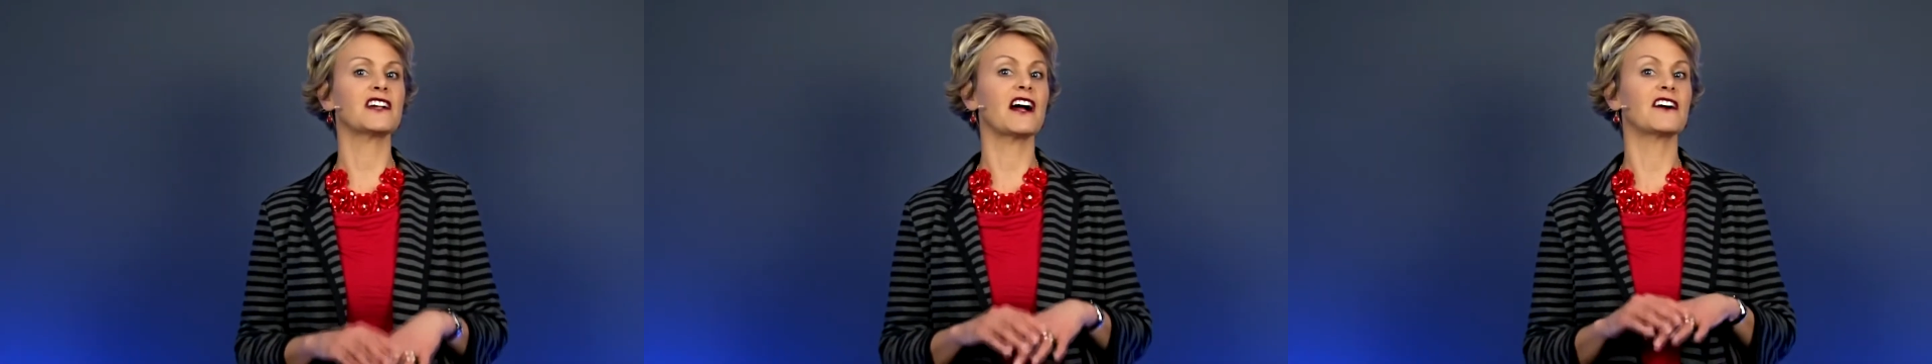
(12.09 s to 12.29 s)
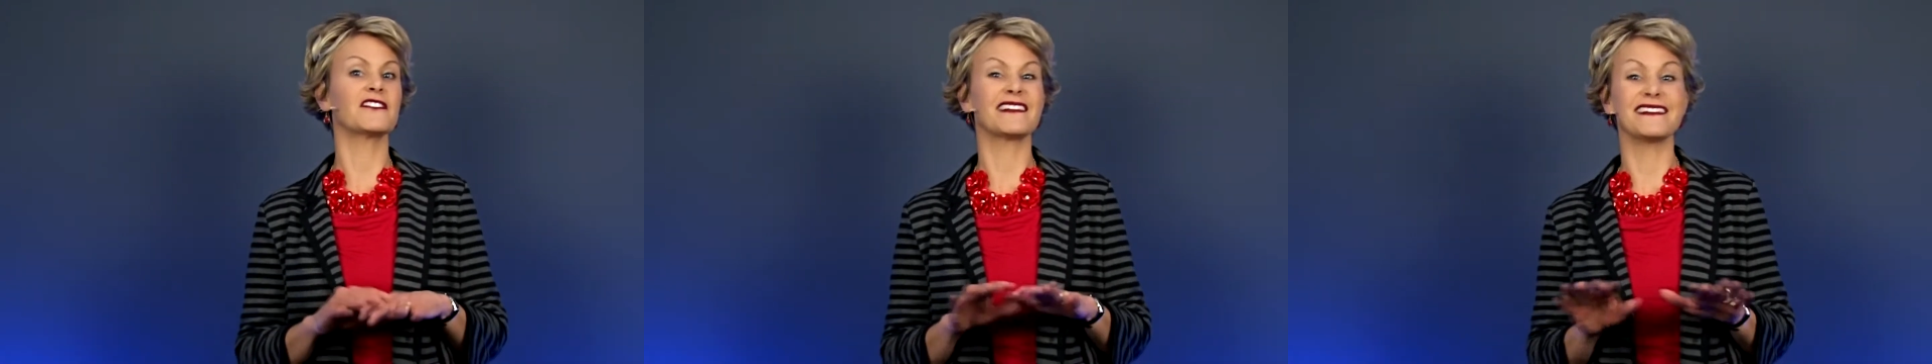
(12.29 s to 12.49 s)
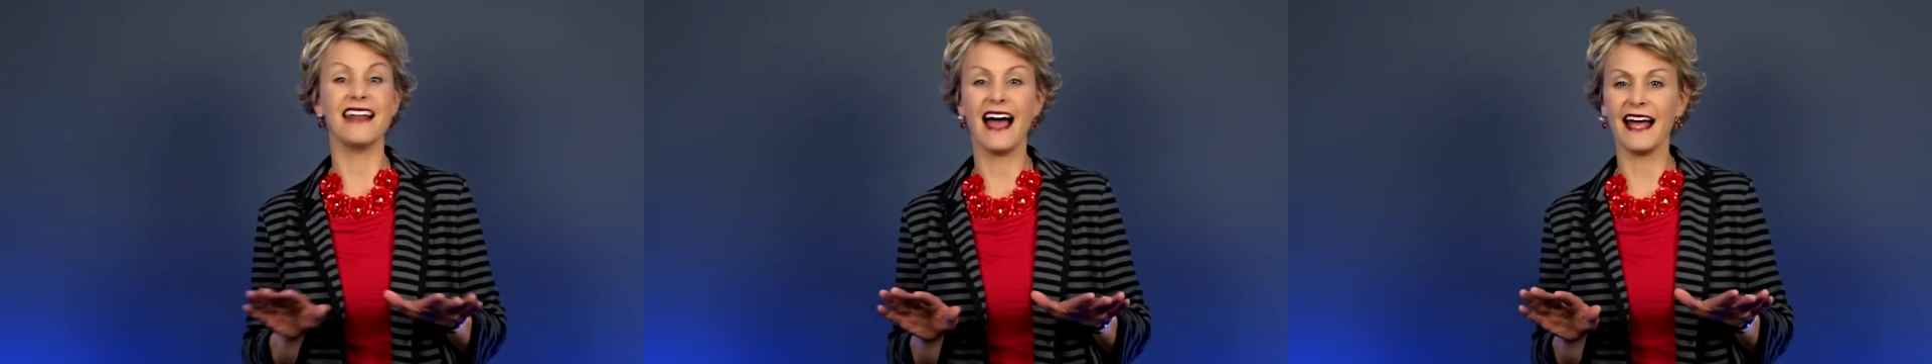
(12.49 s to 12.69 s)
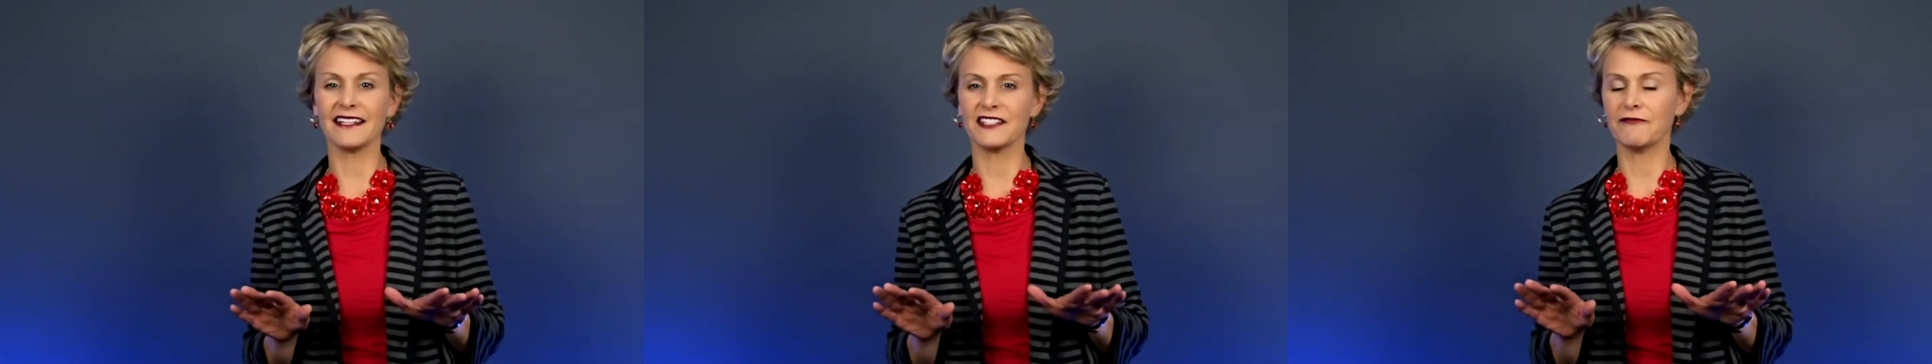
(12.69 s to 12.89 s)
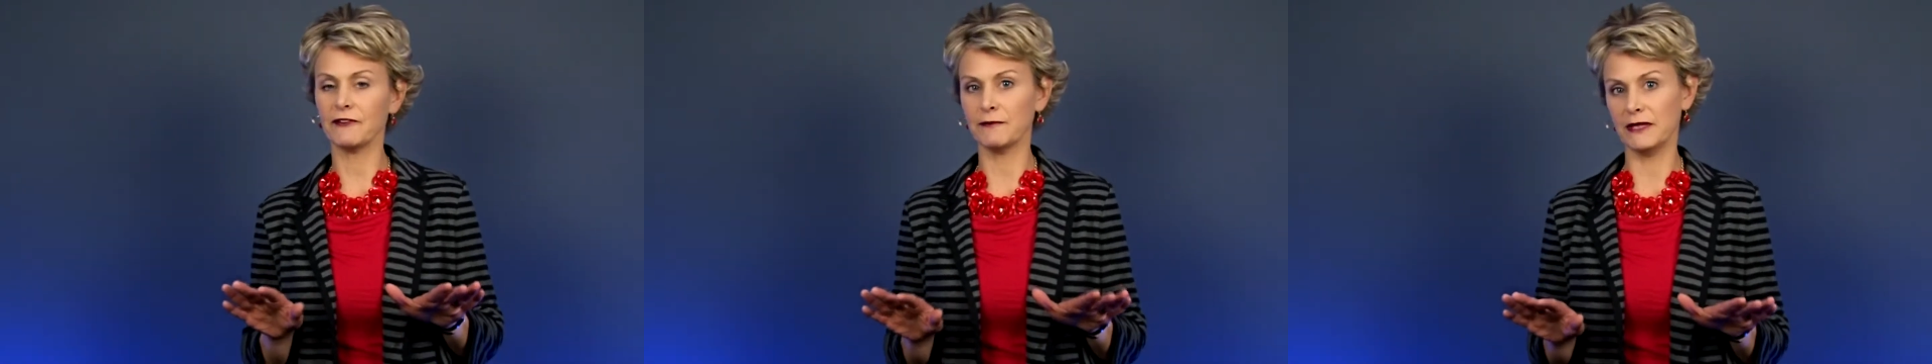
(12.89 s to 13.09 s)
are not
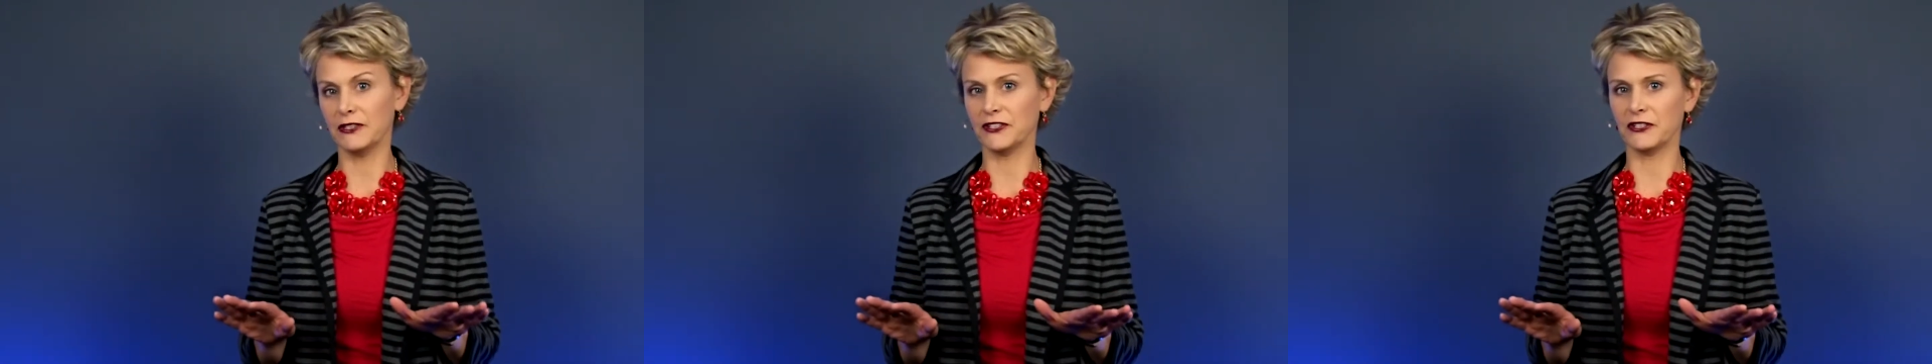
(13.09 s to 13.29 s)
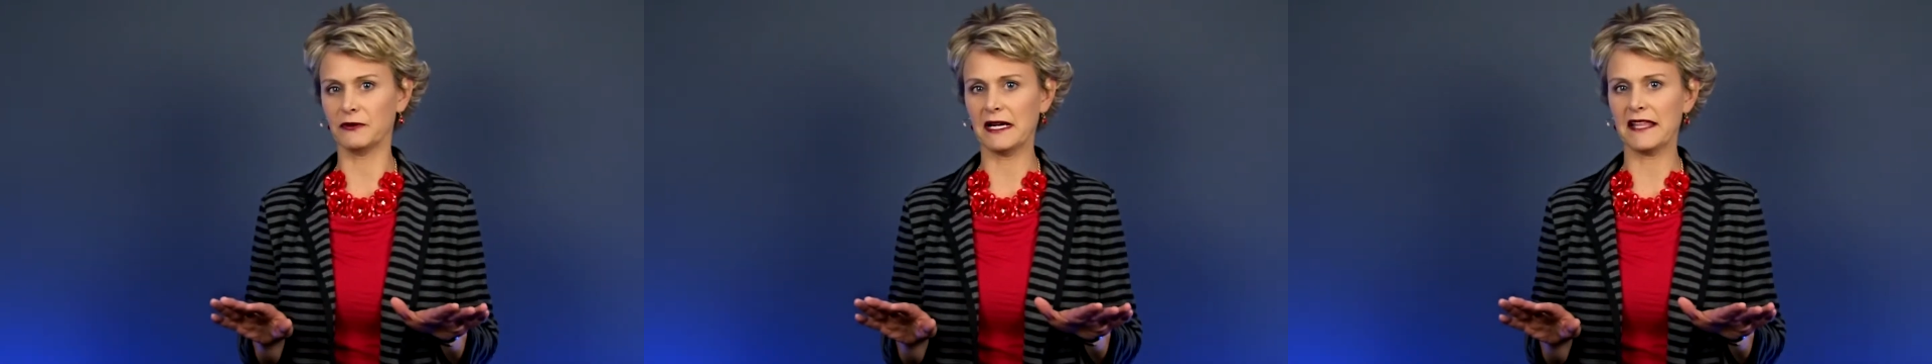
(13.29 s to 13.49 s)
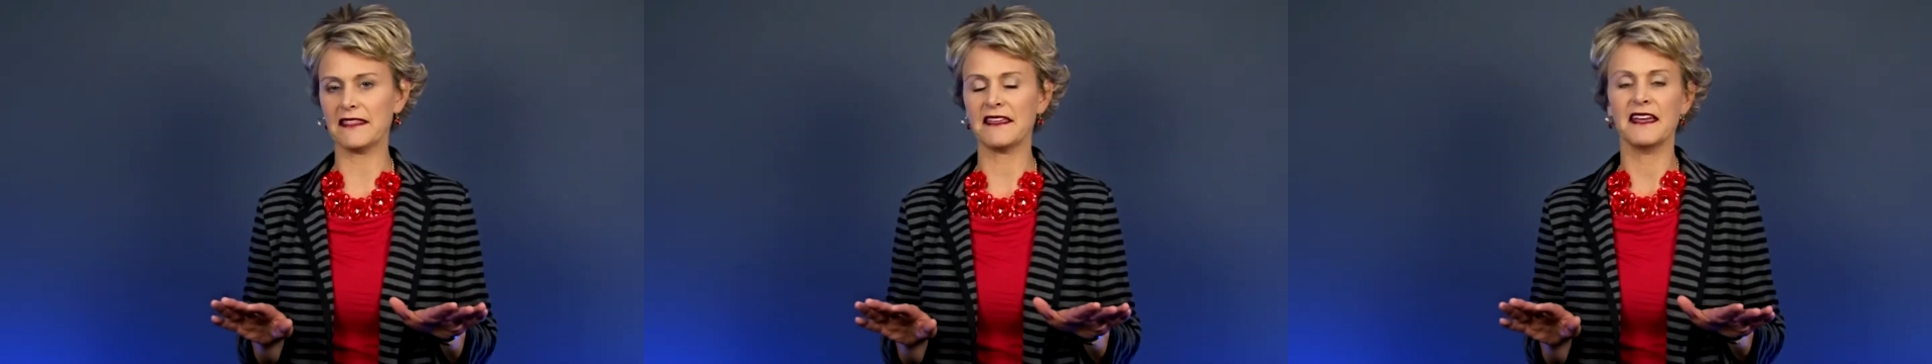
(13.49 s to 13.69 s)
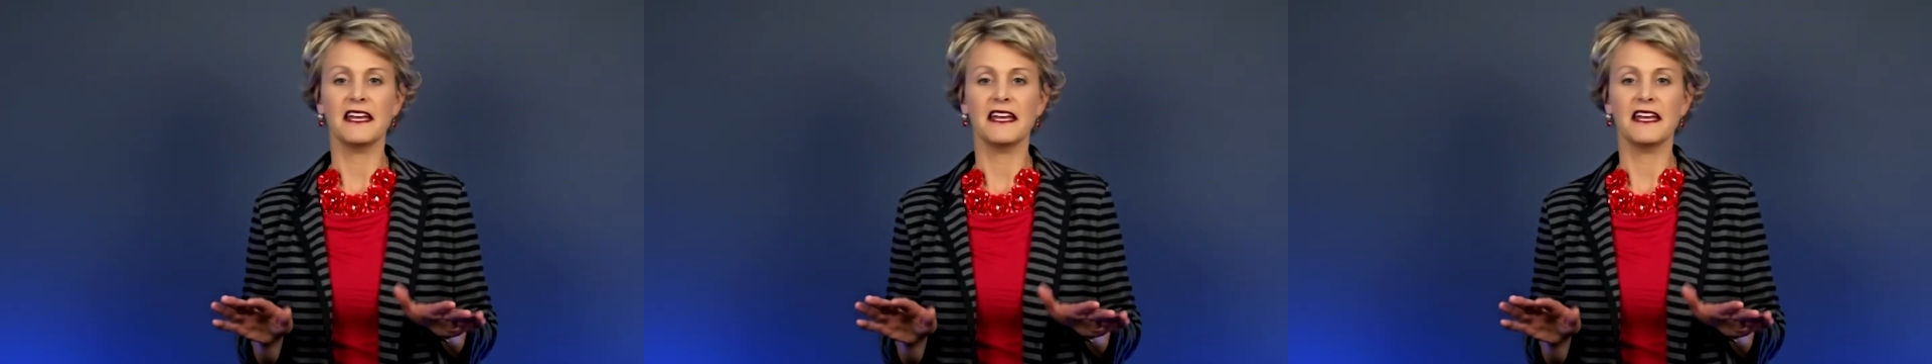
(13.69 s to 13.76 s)
familiar with.